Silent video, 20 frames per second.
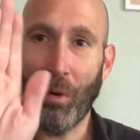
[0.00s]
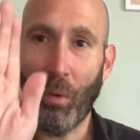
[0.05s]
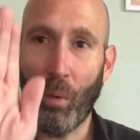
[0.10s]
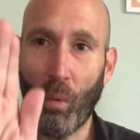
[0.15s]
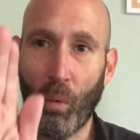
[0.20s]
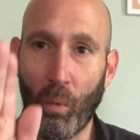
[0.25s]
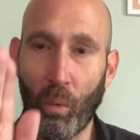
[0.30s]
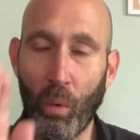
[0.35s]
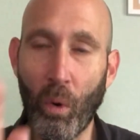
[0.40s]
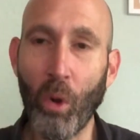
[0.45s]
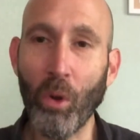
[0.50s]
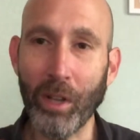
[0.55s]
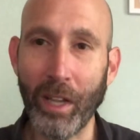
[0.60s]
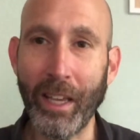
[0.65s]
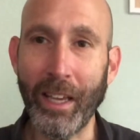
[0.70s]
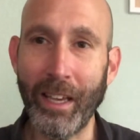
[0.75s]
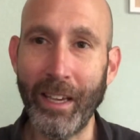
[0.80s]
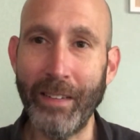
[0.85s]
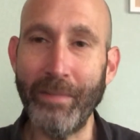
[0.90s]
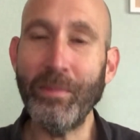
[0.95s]

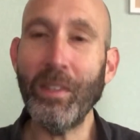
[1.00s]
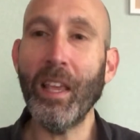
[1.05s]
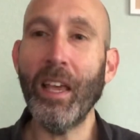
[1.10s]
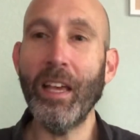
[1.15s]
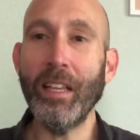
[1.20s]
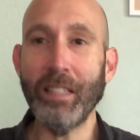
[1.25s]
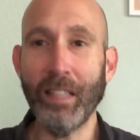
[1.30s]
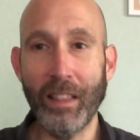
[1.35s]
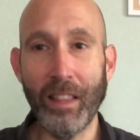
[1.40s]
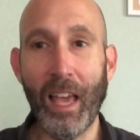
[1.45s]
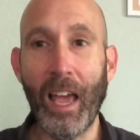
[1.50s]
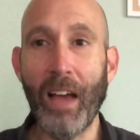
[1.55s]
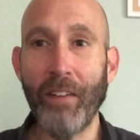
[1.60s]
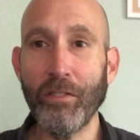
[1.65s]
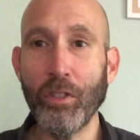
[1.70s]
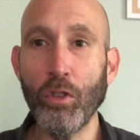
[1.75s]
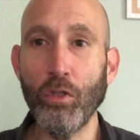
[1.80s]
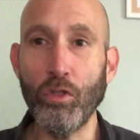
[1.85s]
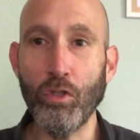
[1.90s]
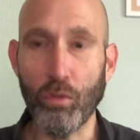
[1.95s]
rolling it, is that they have
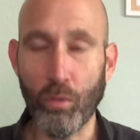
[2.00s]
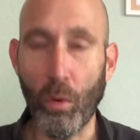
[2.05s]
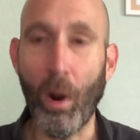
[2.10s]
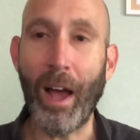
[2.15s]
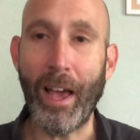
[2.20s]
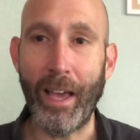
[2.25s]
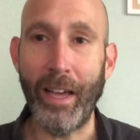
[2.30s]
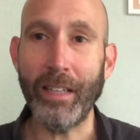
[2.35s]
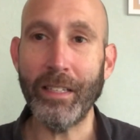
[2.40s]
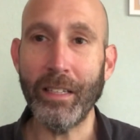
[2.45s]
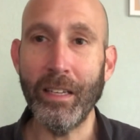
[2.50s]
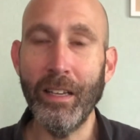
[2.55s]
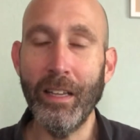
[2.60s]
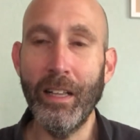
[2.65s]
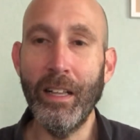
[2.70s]
to dry it.